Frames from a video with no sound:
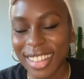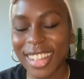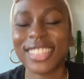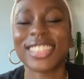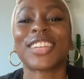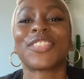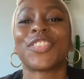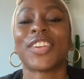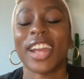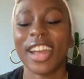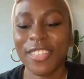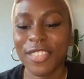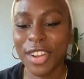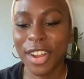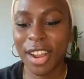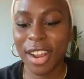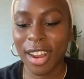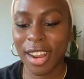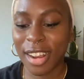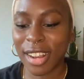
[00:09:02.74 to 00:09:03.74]
that took
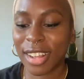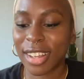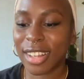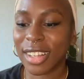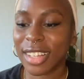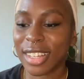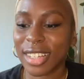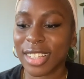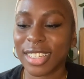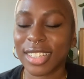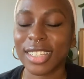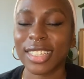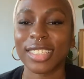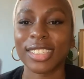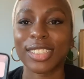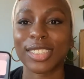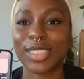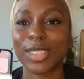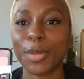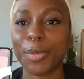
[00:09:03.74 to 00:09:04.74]
forever
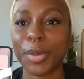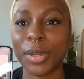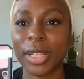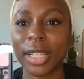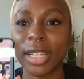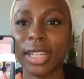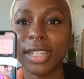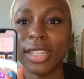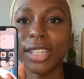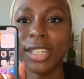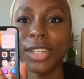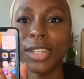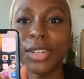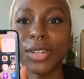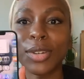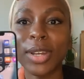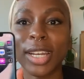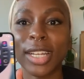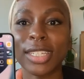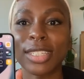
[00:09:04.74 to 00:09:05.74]
super clean and
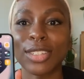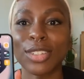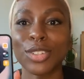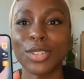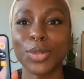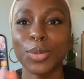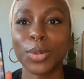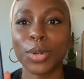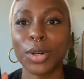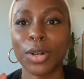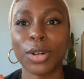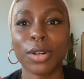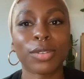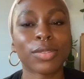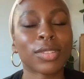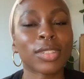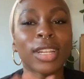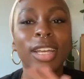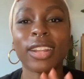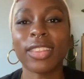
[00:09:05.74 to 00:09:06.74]
cute as usual.
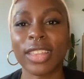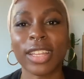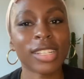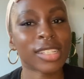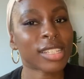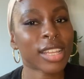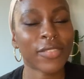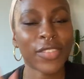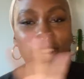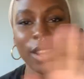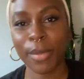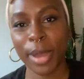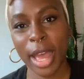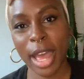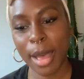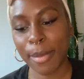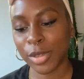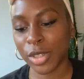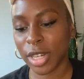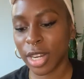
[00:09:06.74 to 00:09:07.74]
None of, it doesn't have any of my
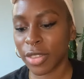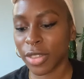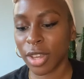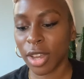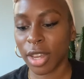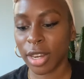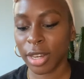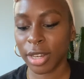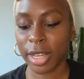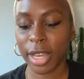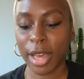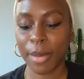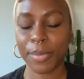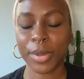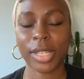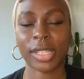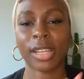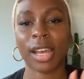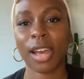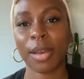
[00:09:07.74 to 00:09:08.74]
apps or anything on here yet
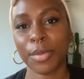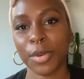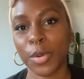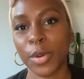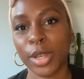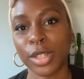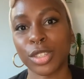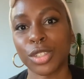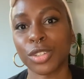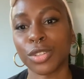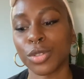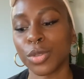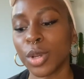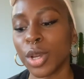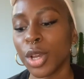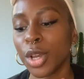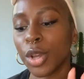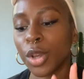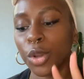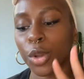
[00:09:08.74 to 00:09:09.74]
because I'm going to
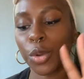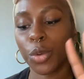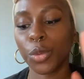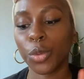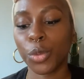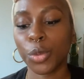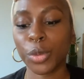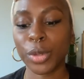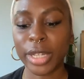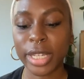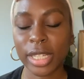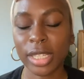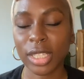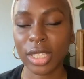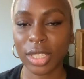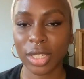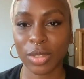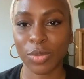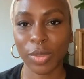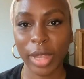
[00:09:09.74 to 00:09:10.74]
re,
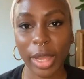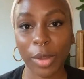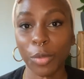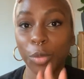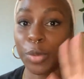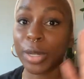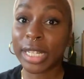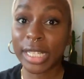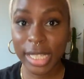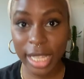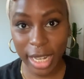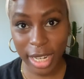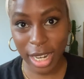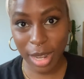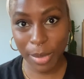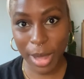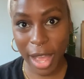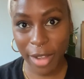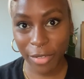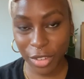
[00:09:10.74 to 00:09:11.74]
like reset it
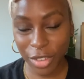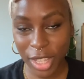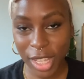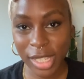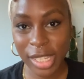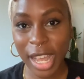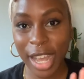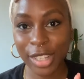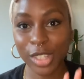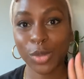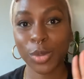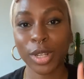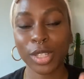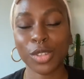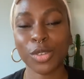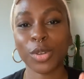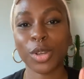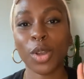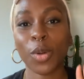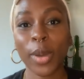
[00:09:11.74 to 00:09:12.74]
up after this. I just want to
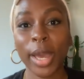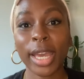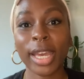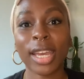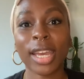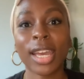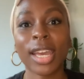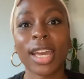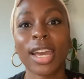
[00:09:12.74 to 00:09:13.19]
do a quick